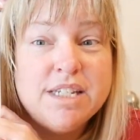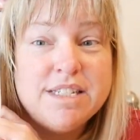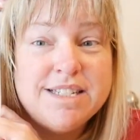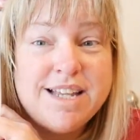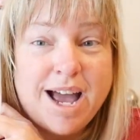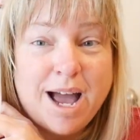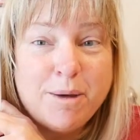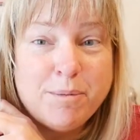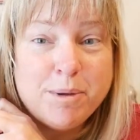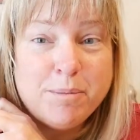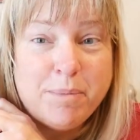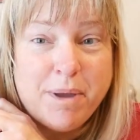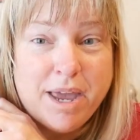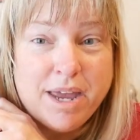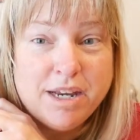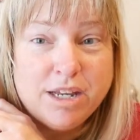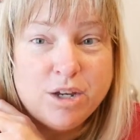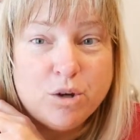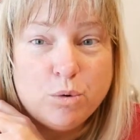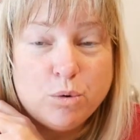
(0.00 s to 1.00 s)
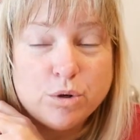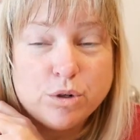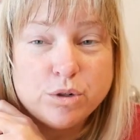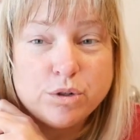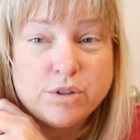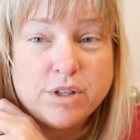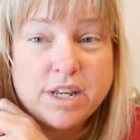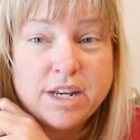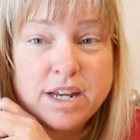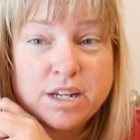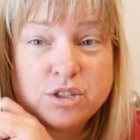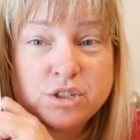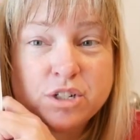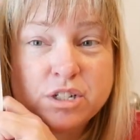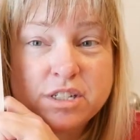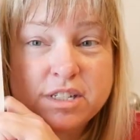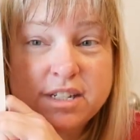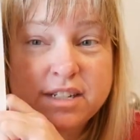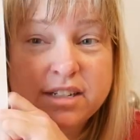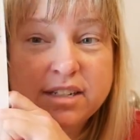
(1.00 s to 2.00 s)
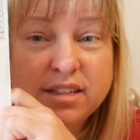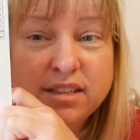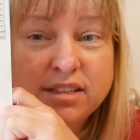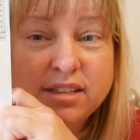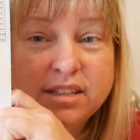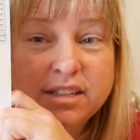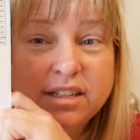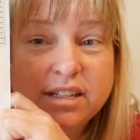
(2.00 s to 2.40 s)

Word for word: diamond painting order that I just did